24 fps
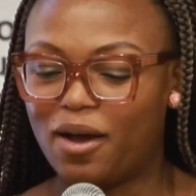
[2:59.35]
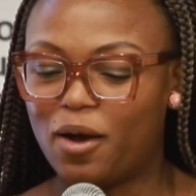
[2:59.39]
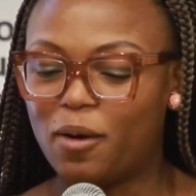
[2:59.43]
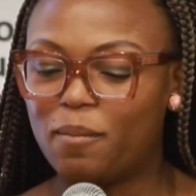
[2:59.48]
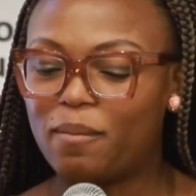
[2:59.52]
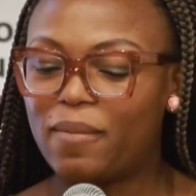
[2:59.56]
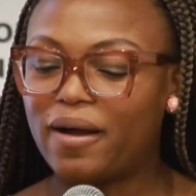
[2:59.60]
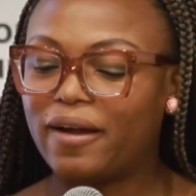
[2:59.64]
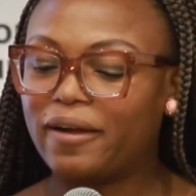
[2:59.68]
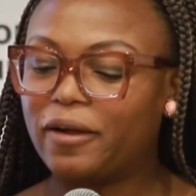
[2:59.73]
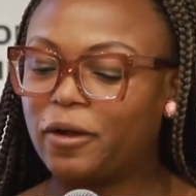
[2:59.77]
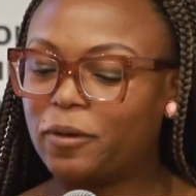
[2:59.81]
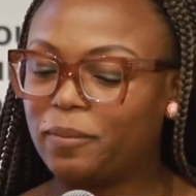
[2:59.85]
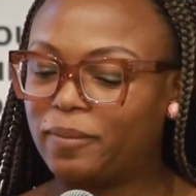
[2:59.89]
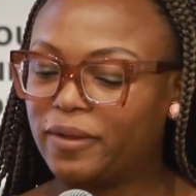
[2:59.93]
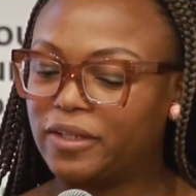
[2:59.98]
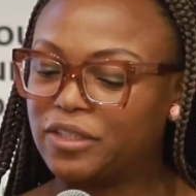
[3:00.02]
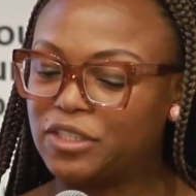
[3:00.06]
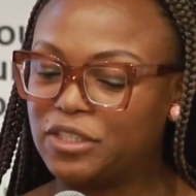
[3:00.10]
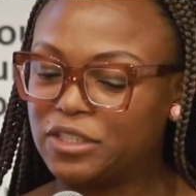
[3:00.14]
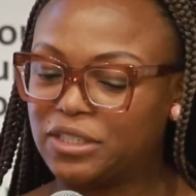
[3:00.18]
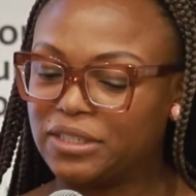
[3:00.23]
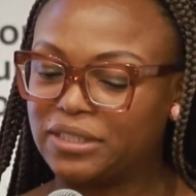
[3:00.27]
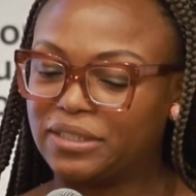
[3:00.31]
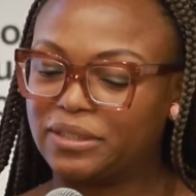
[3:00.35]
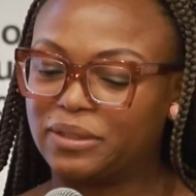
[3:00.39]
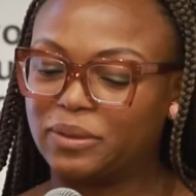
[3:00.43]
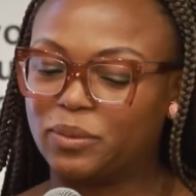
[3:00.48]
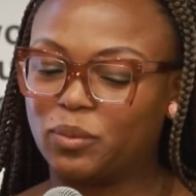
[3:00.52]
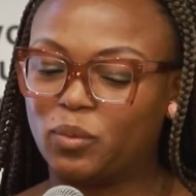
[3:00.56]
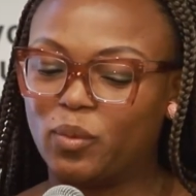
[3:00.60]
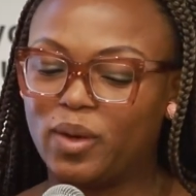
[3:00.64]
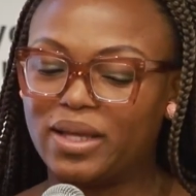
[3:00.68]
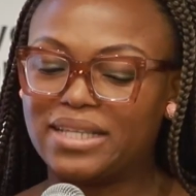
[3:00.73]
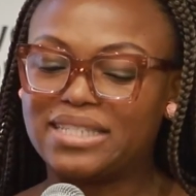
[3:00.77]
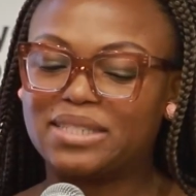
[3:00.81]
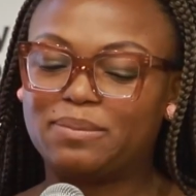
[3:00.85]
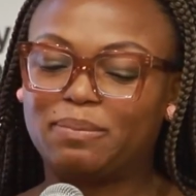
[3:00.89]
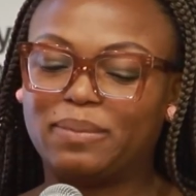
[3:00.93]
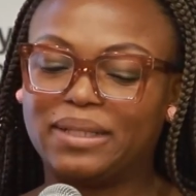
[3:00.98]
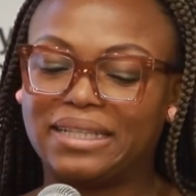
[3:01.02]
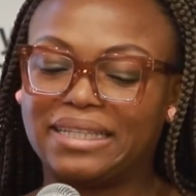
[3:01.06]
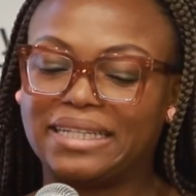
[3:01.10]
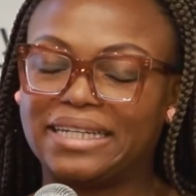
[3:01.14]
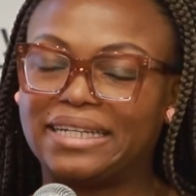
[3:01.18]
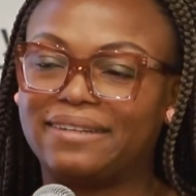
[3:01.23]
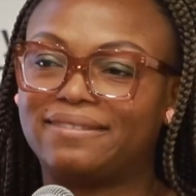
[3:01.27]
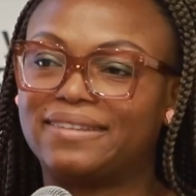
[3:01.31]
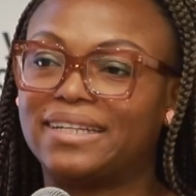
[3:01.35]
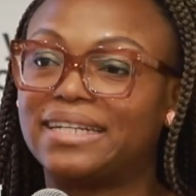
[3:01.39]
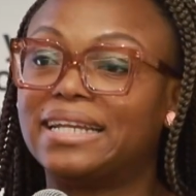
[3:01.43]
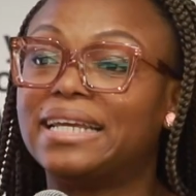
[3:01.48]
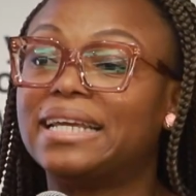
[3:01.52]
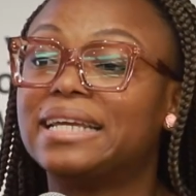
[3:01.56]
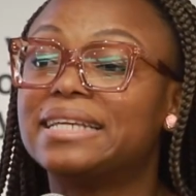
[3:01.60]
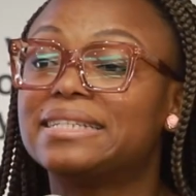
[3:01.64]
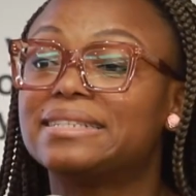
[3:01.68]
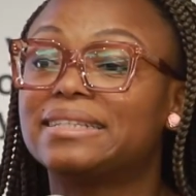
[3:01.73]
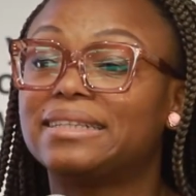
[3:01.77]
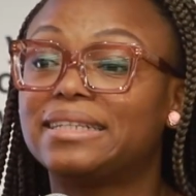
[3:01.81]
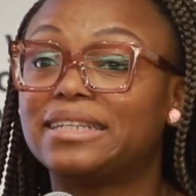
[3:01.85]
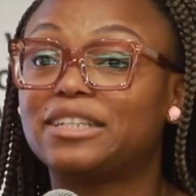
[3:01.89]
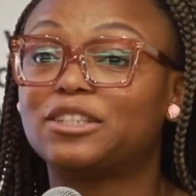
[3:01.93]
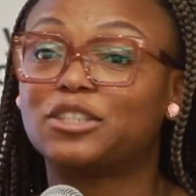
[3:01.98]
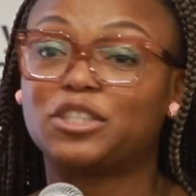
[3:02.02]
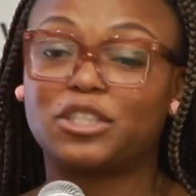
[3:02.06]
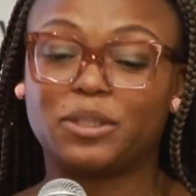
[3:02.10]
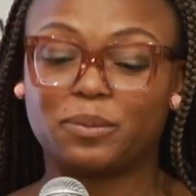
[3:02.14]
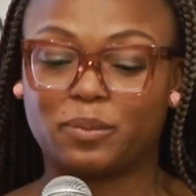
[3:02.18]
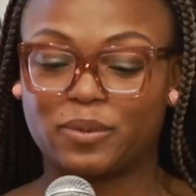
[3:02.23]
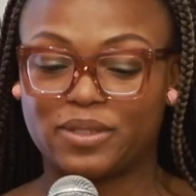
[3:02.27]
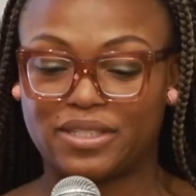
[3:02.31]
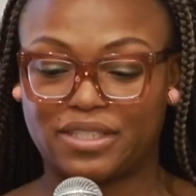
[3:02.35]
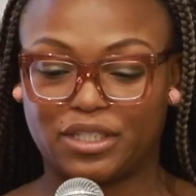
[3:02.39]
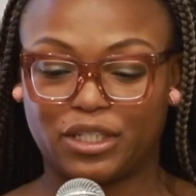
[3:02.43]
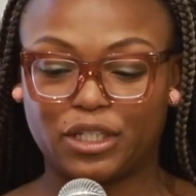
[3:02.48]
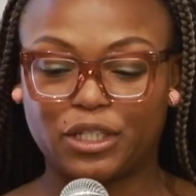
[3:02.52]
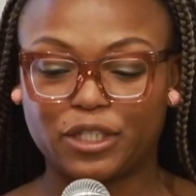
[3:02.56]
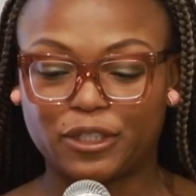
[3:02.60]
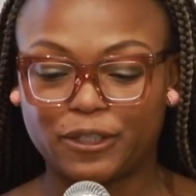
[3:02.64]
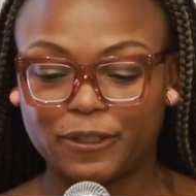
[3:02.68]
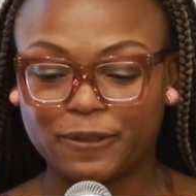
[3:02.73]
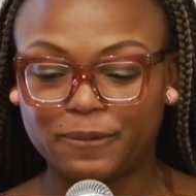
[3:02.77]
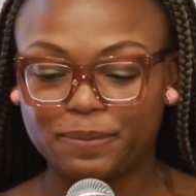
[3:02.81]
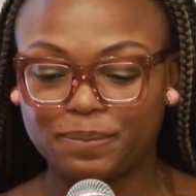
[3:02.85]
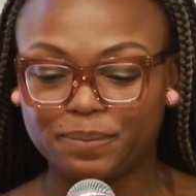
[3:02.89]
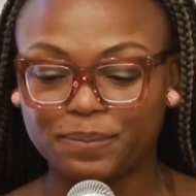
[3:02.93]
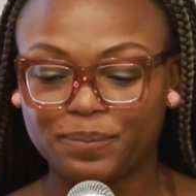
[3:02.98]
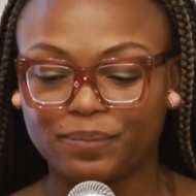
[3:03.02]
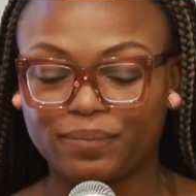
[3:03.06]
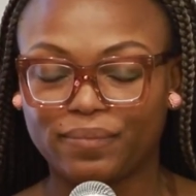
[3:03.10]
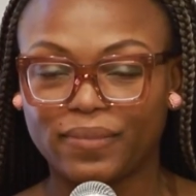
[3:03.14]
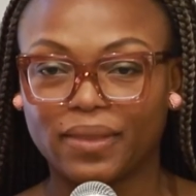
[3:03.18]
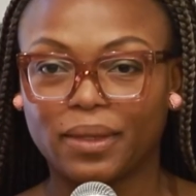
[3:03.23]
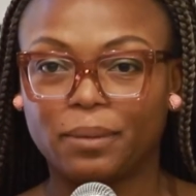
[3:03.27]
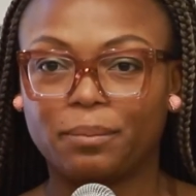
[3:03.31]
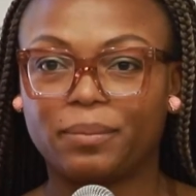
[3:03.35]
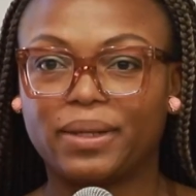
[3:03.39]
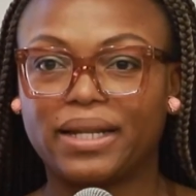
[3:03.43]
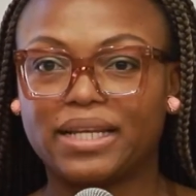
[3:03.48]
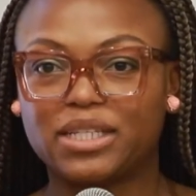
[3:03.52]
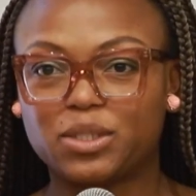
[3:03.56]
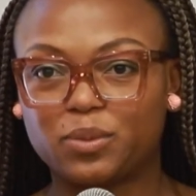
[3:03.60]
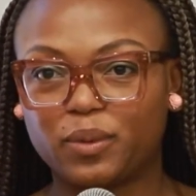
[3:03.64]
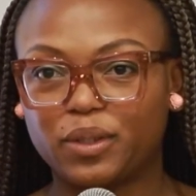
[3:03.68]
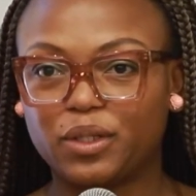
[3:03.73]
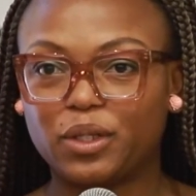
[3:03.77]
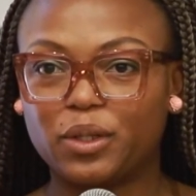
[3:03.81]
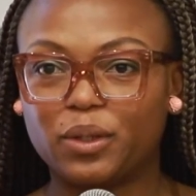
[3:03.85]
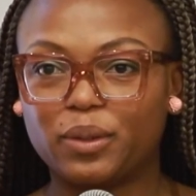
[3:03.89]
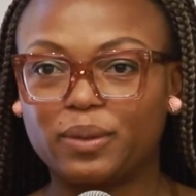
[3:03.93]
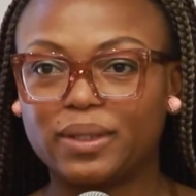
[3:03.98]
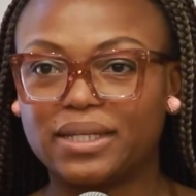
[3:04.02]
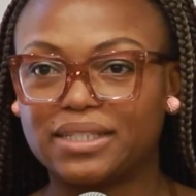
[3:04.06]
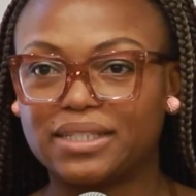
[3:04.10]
Omar al-Bashir once believed that his leadership was secure, but as we know,